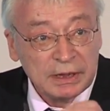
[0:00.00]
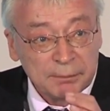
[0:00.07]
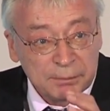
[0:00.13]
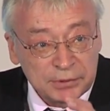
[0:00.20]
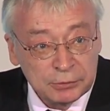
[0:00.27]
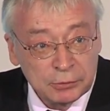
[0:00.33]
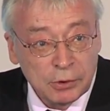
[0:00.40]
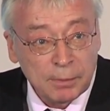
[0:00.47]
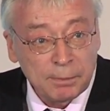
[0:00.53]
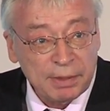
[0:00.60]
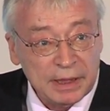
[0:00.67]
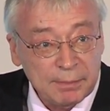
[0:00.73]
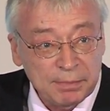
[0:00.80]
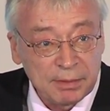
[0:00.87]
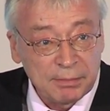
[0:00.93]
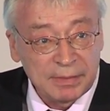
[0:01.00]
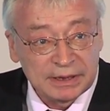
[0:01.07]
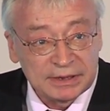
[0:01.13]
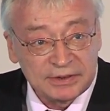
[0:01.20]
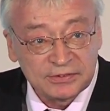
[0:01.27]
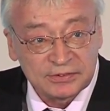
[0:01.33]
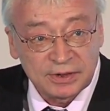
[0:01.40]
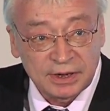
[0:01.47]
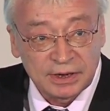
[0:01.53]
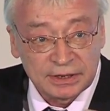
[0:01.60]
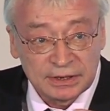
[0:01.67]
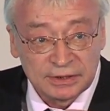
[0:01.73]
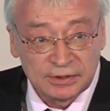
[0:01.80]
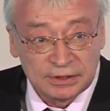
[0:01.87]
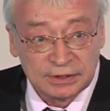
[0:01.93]
pure paper monies are
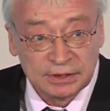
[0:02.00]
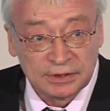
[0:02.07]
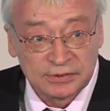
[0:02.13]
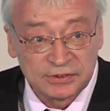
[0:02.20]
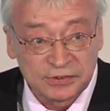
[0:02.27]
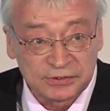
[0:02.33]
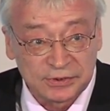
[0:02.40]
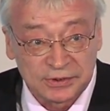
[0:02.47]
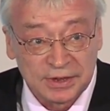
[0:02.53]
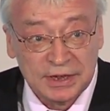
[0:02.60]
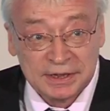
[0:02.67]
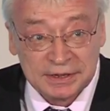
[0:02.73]
in existence,